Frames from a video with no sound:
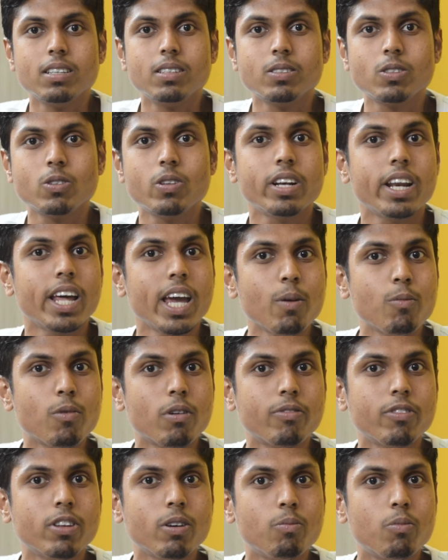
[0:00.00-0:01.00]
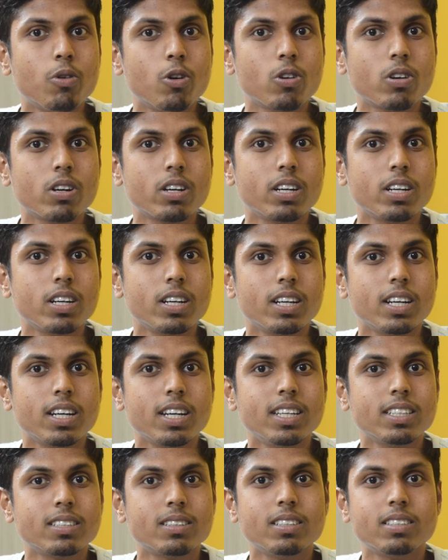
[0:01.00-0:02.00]
So the name of the book
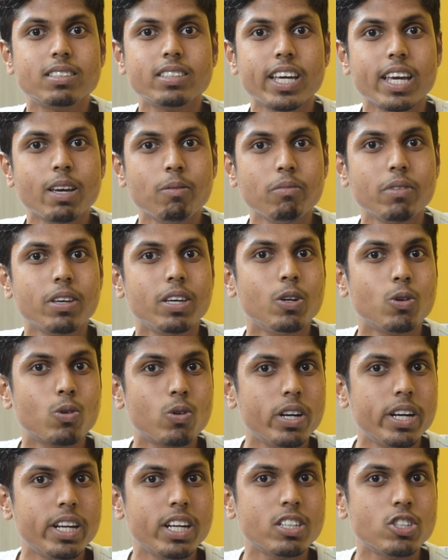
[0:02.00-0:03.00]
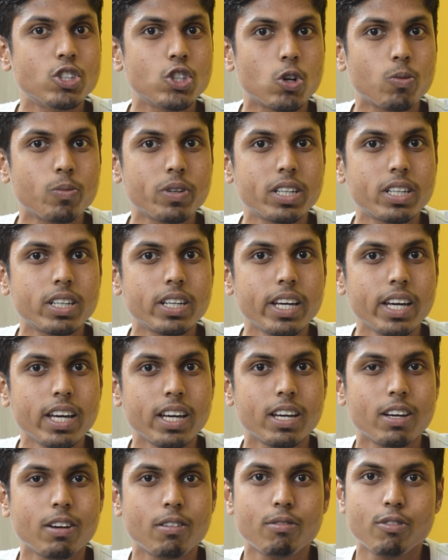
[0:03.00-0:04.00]
is the same, Euclidean Geometry
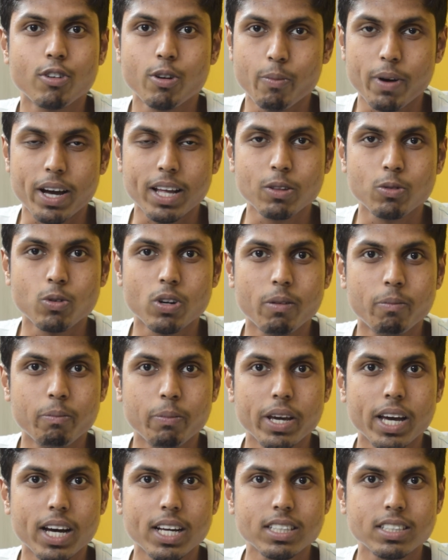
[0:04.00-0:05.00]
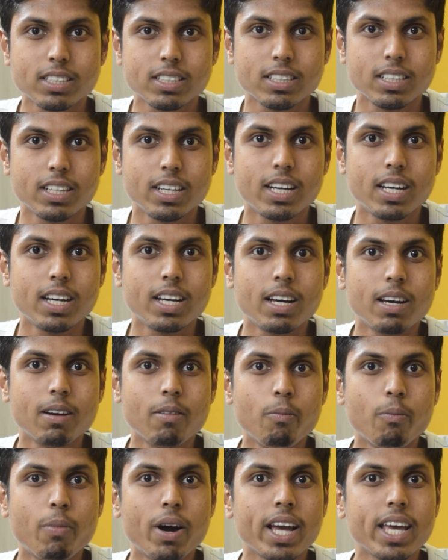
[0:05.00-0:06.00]
for Math Olympiads
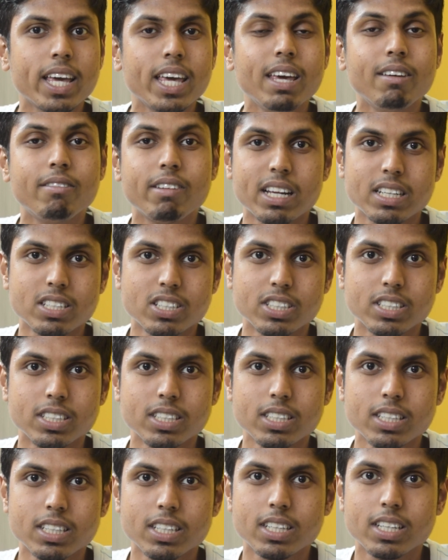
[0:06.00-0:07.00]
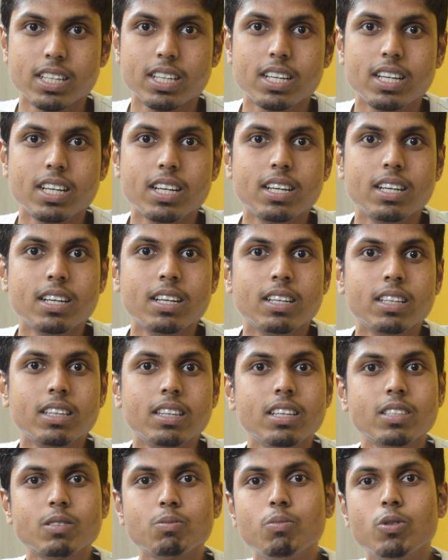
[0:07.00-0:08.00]
by Chen.
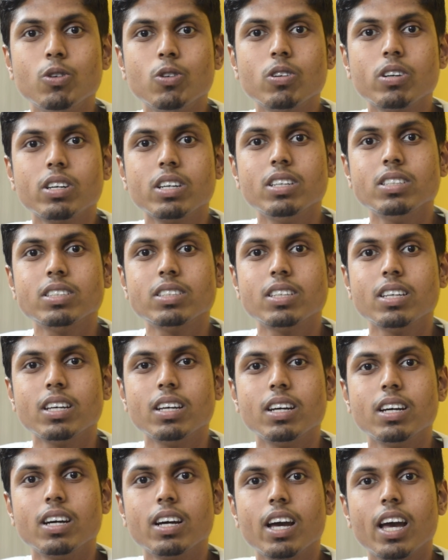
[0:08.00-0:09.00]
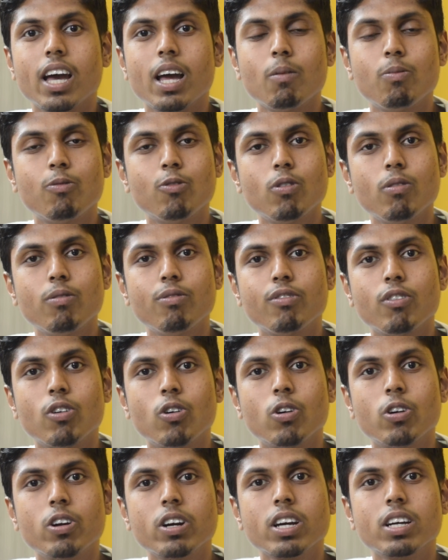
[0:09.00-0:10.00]
This book is helpful
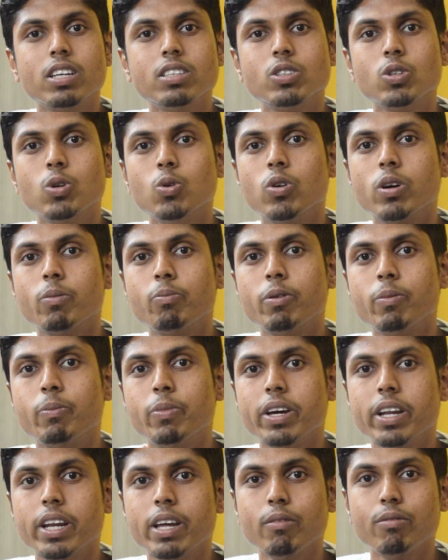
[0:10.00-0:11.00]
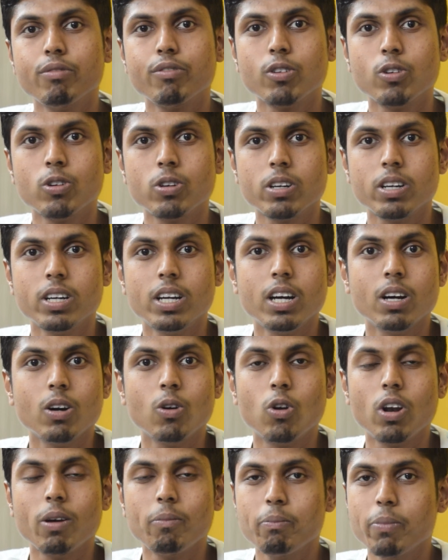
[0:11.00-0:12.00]
for kids who are preparing for
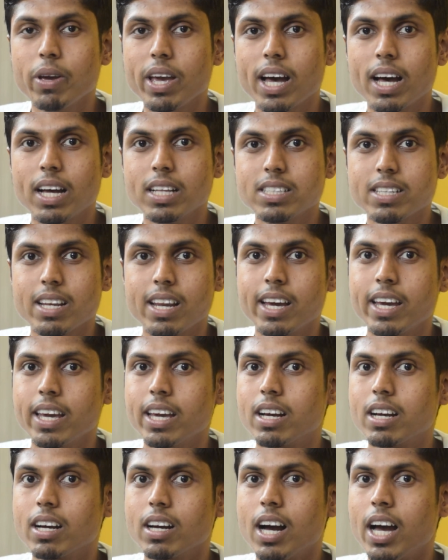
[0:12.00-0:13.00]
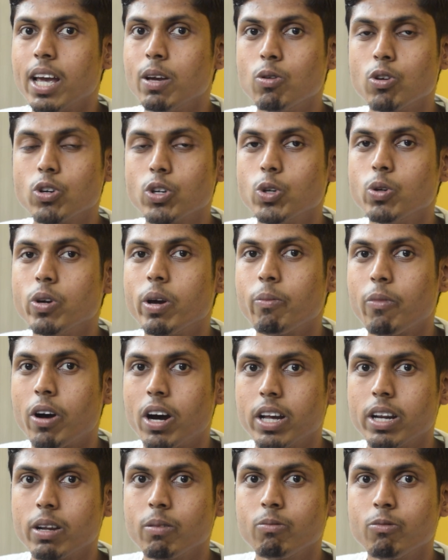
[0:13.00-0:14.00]
Olympiads like IOQM,
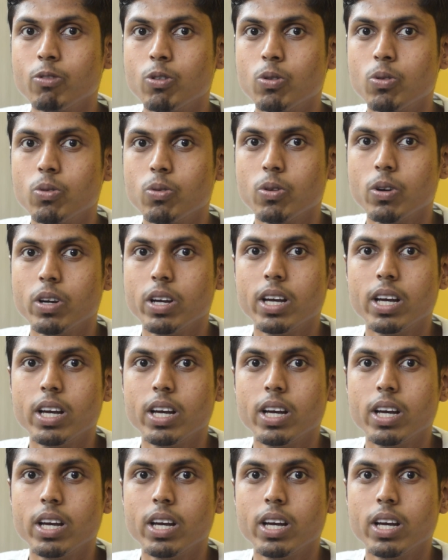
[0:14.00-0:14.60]
RMO,